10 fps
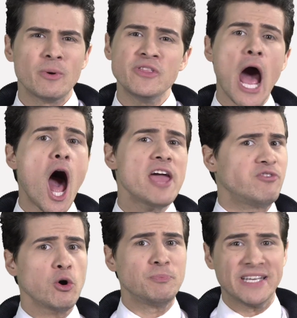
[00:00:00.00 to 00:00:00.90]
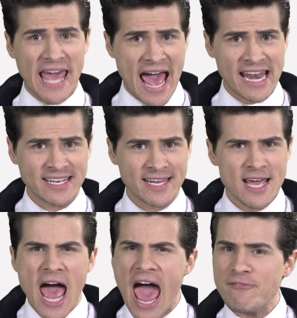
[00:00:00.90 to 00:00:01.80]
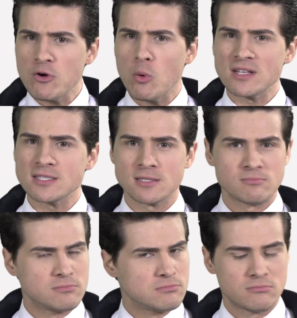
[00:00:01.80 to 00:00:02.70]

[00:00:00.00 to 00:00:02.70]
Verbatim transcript: When the iPhone began, everyone's